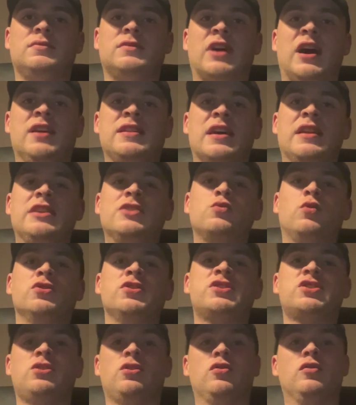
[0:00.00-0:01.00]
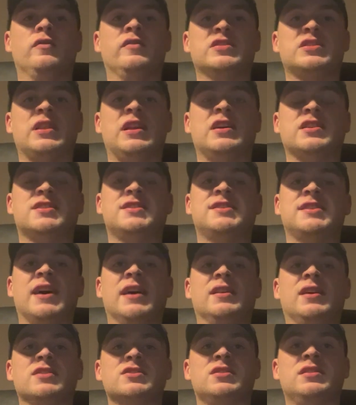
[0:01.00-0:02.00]
Darderi's won 2 of his last
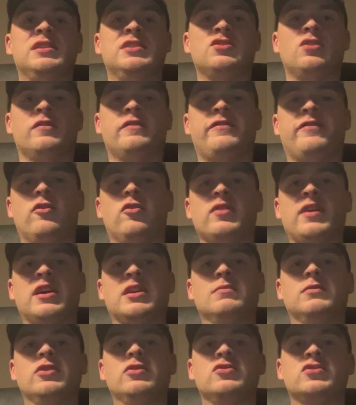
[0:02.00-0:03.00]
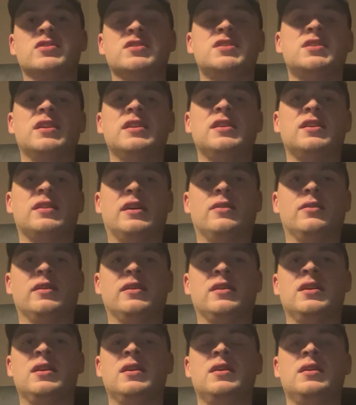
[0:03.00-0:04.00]
10, hasn't he? He's on a 4-game losing streak now.
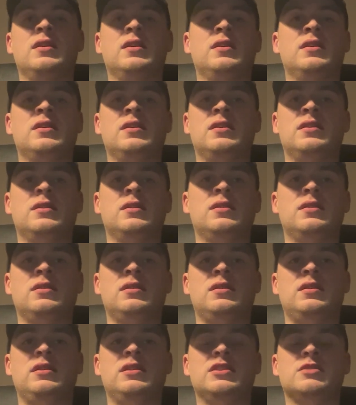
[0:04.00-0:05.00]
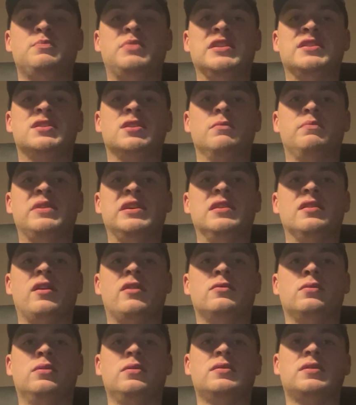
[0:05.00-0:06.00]
Like, he's beat
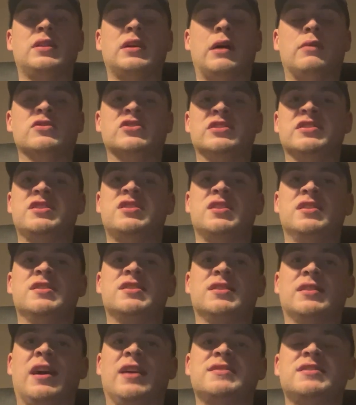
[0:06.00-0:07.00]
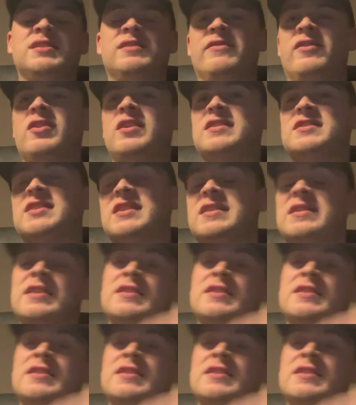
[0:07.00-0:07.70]
Tabilo. That was in Cincinnati. Fucking see